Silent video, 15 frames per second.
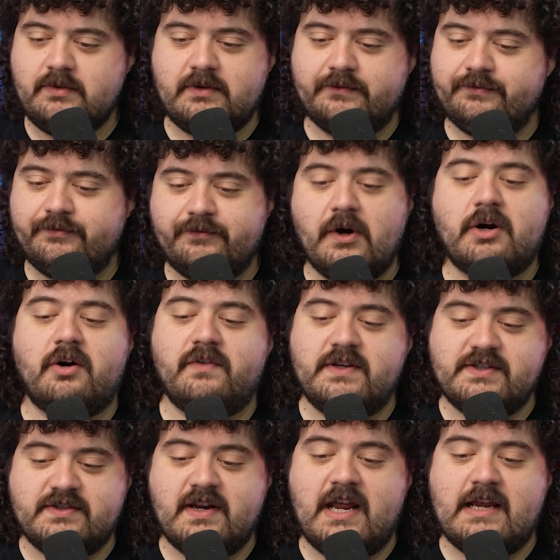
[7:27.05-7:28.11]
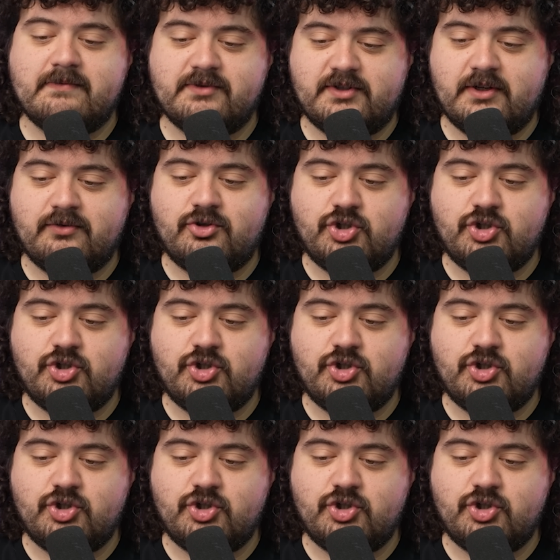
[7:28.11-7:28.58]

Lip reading: The f*** are these names, dude?